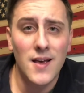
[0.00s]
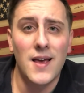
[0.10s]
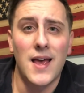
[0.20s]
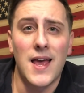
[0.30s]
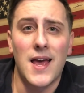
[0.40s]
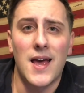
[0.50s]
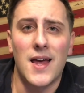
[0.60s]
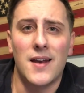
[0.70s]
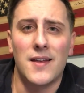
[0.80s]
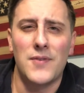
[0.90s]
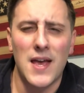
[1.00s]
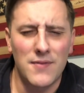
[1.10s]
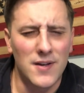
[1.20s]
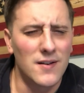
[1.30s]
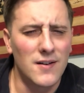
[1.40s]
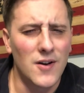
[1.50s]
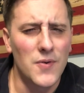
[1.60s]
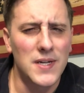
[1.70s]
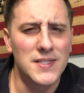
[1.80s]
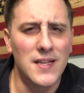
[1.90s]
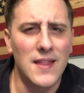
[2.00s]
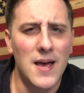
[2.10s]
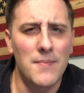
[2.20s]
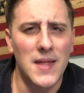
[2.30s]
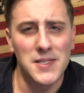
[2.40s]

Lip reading: And if you haven't already seen them, that's